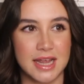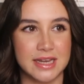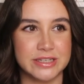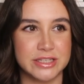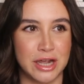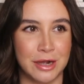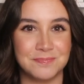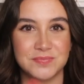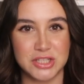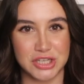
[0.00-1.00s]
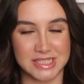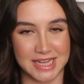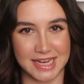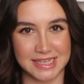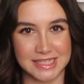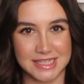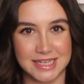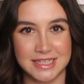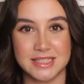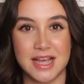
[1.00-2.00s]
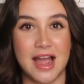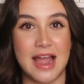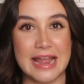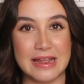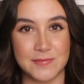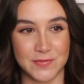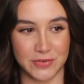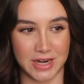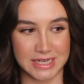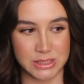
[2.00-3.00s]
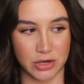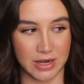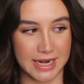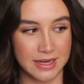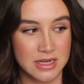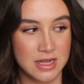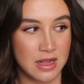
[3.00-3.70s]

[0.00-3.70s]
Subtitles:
and Jessa Hastings, I'm very sorry.